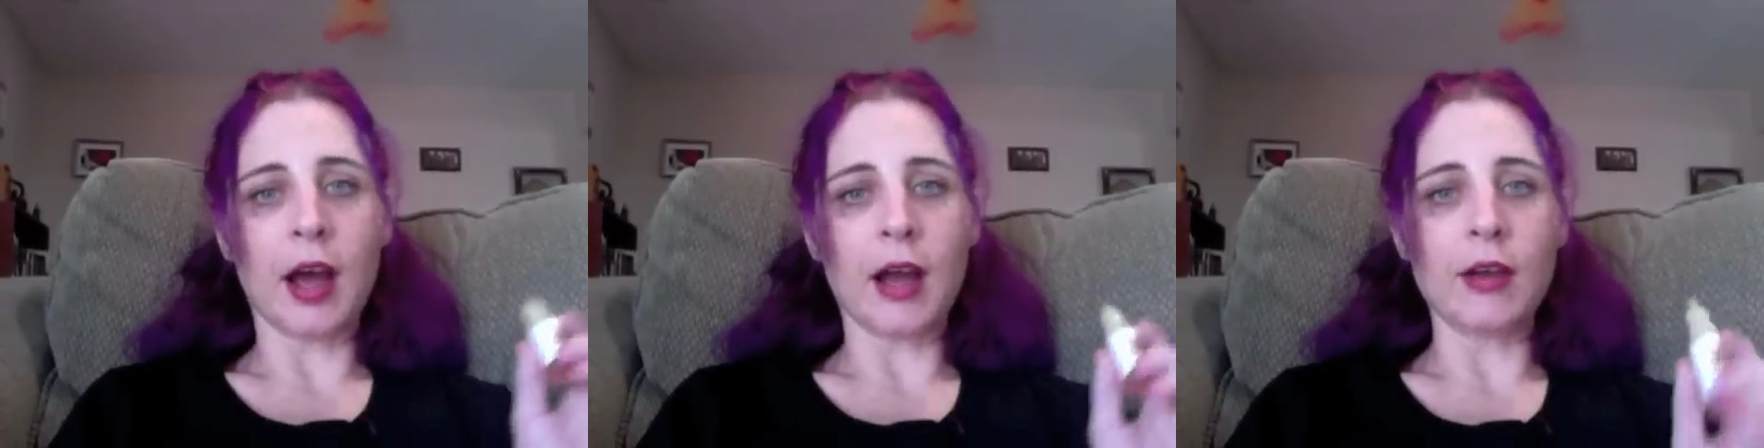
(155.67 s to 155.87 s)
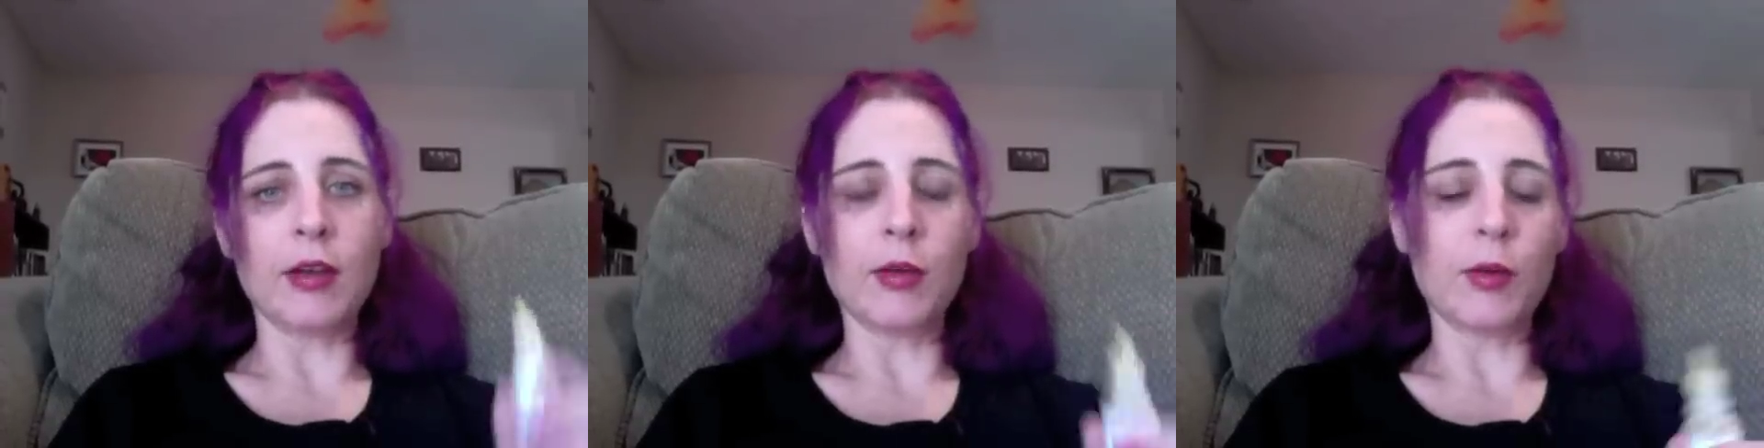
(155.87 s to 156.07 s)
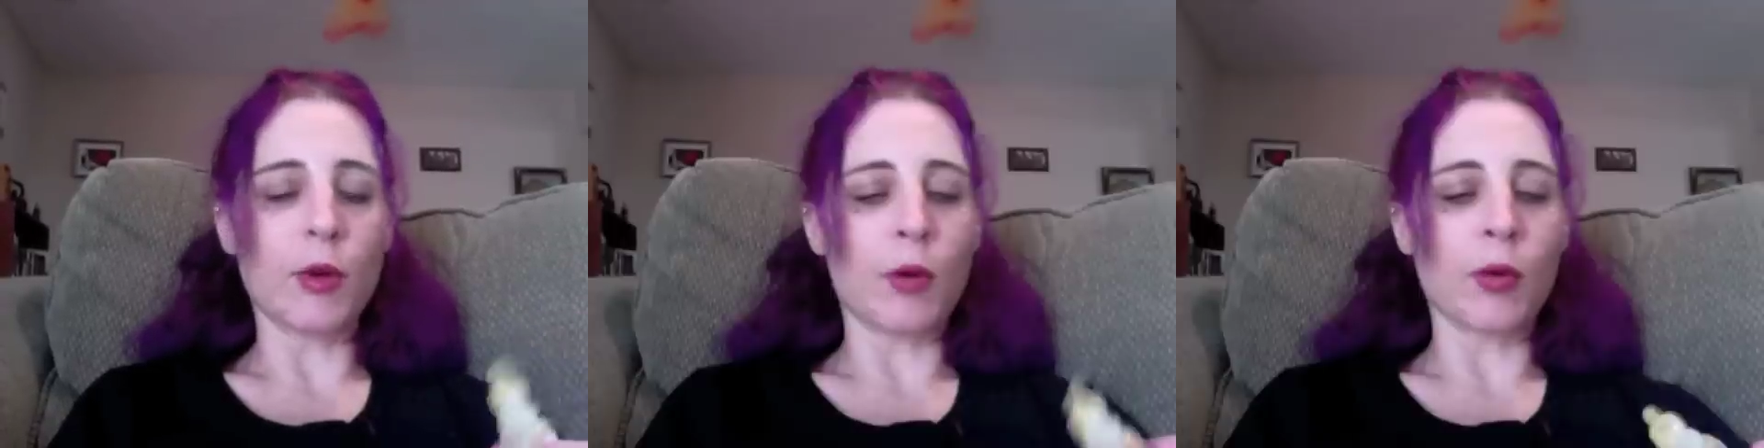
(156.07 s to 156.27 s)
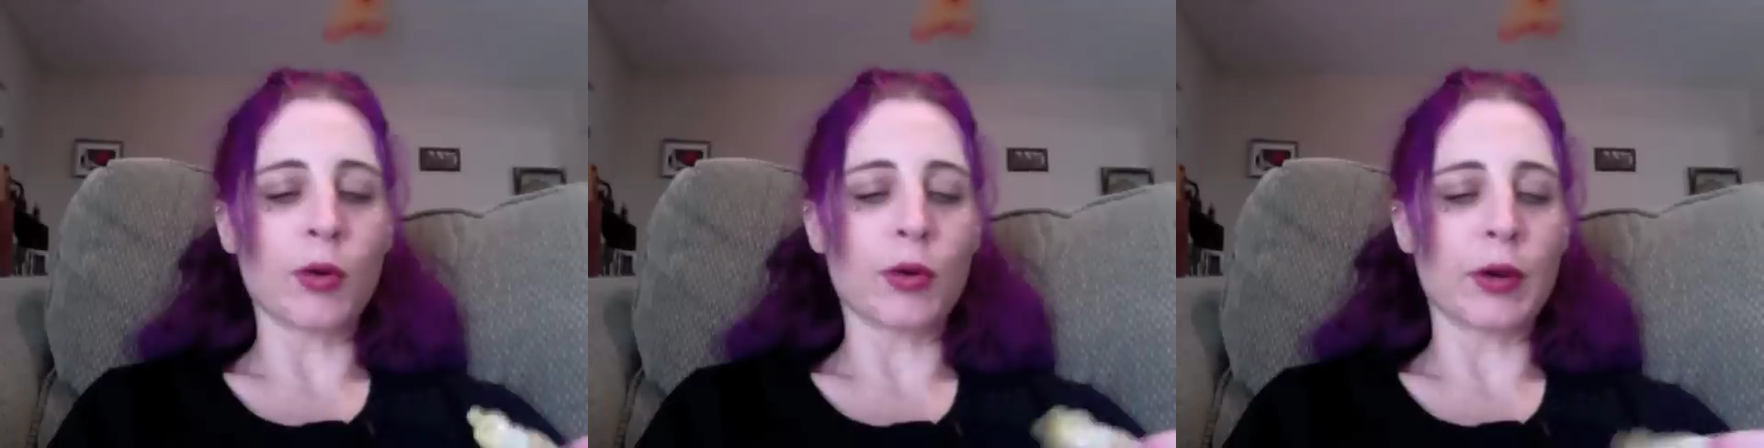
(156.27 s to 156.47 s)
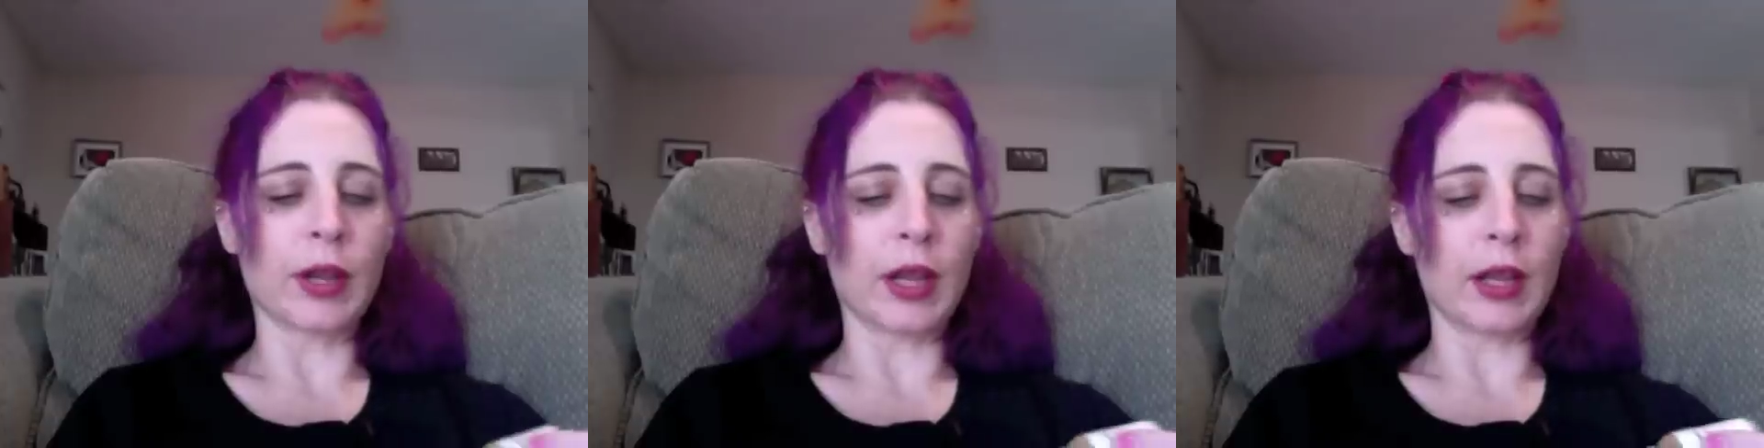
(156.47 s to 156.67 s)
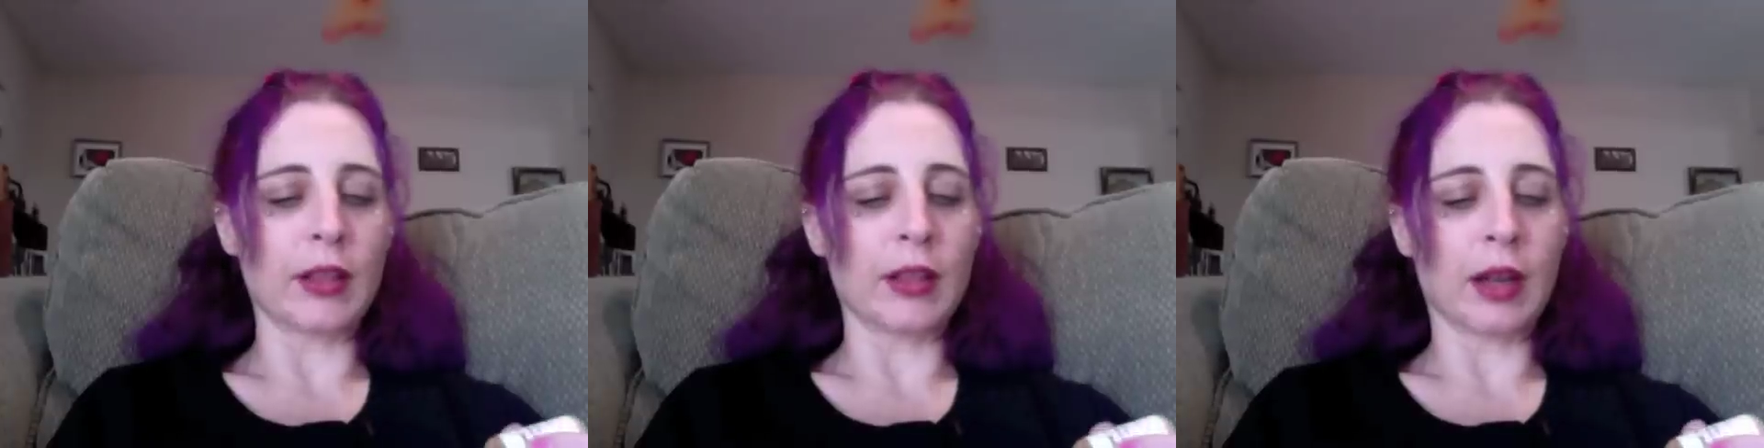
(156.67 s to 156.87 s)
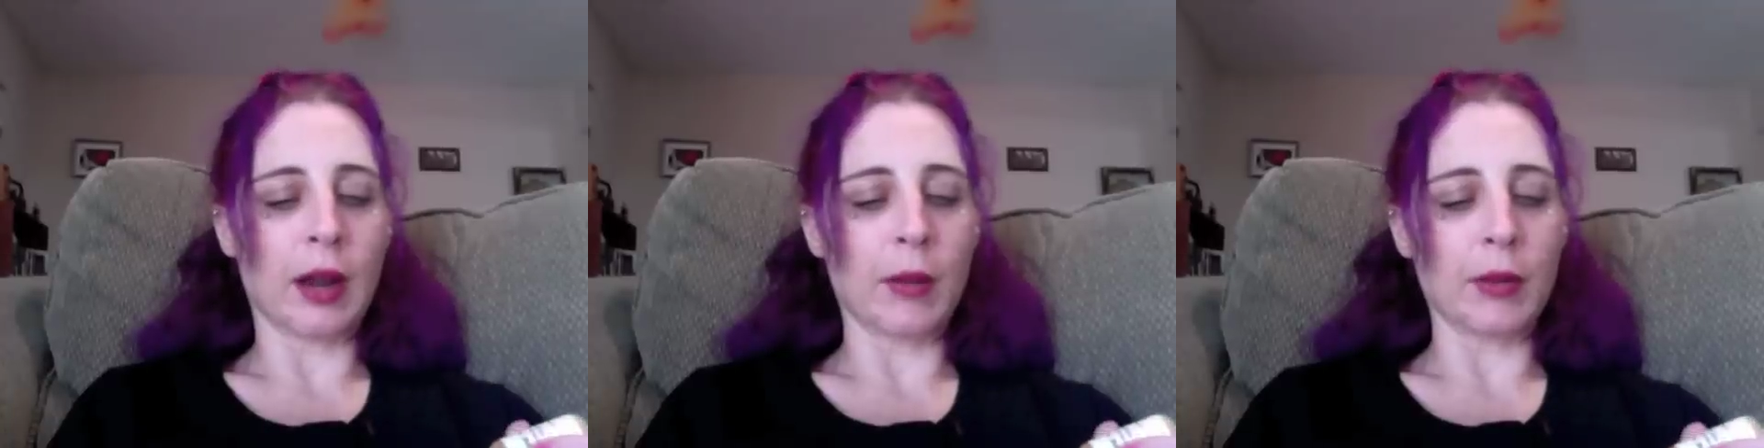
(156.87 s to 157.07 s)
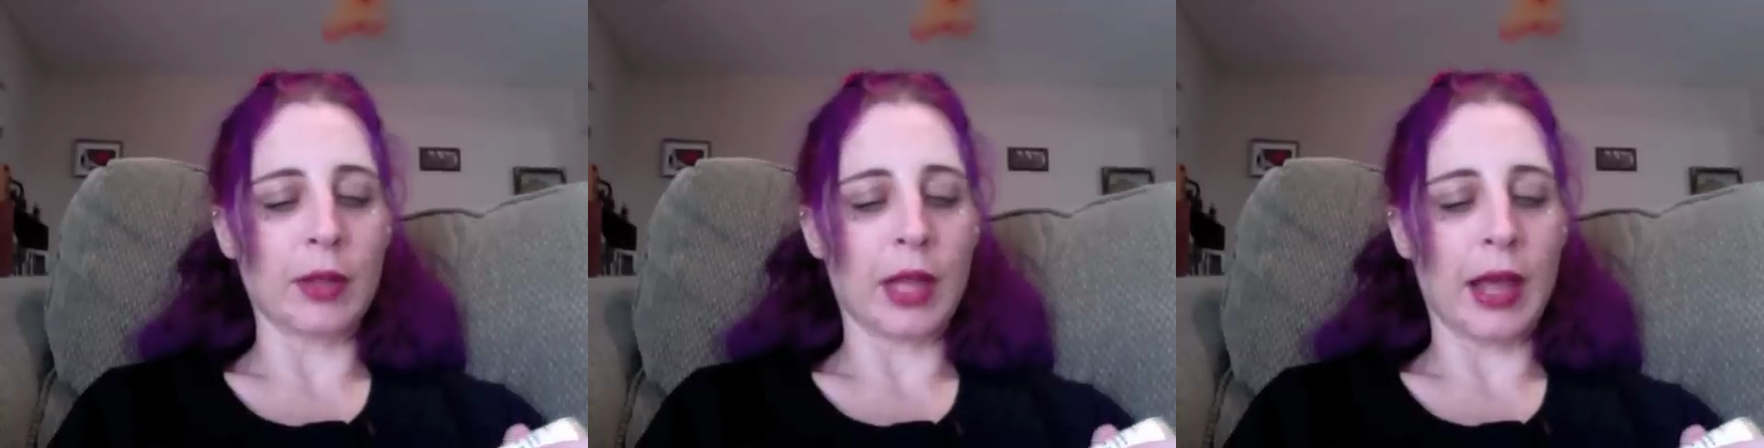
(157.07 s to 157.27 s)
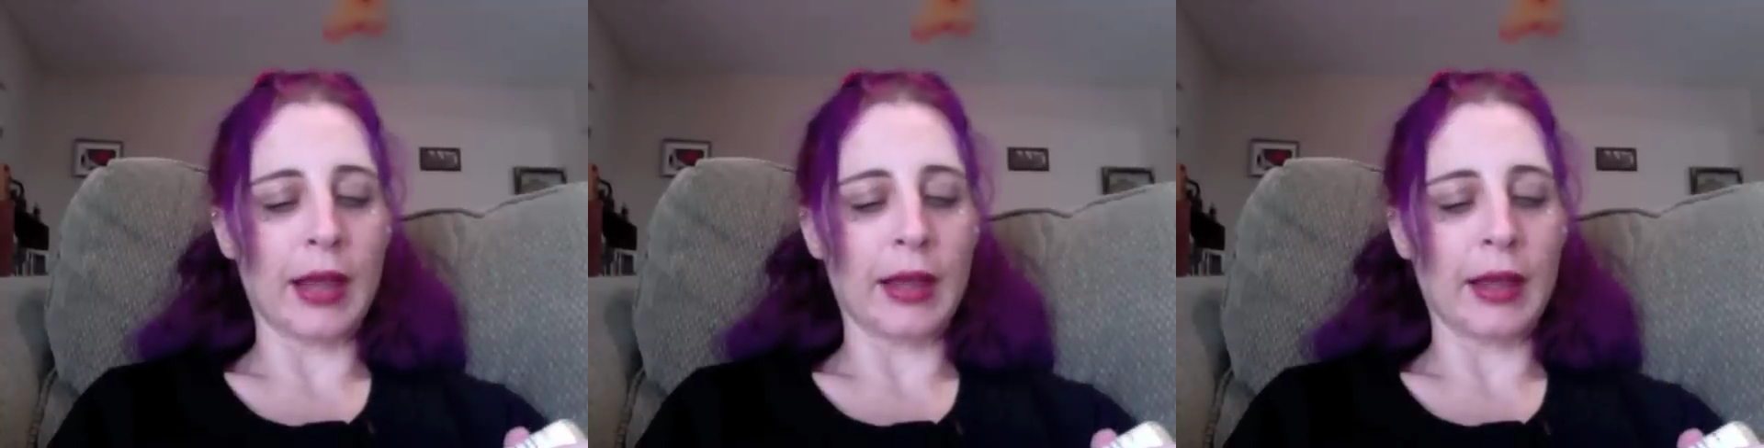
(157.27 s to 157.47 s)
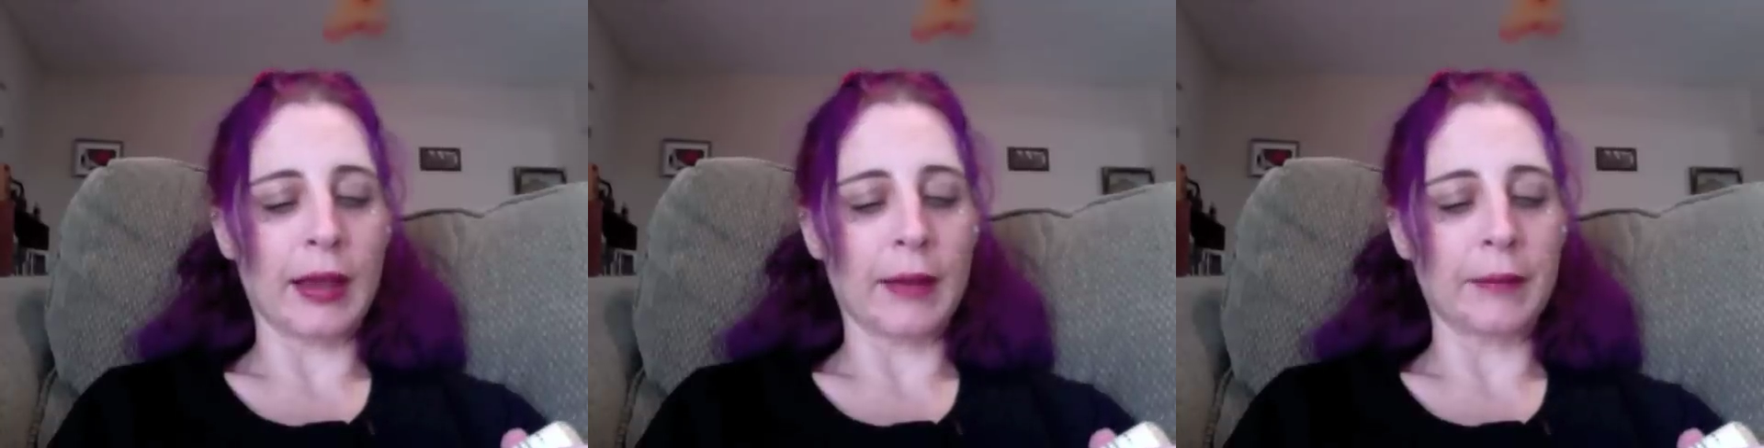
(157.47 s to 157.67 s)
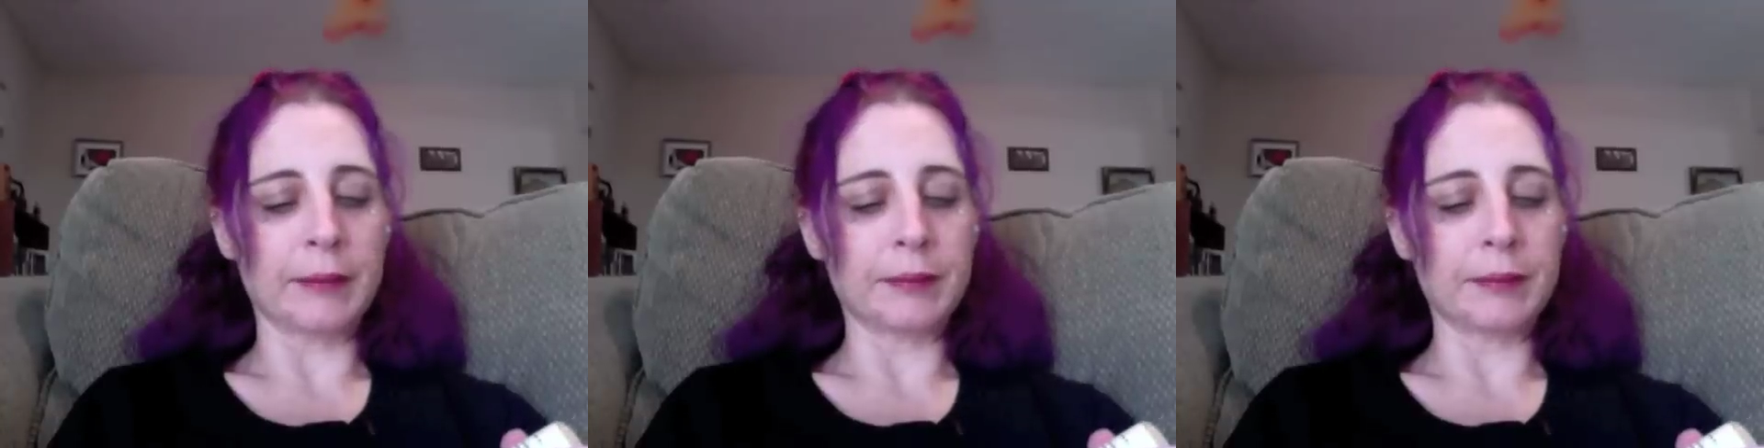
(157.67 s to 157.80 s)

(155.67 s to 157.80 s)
I knew ordering it that I would like it.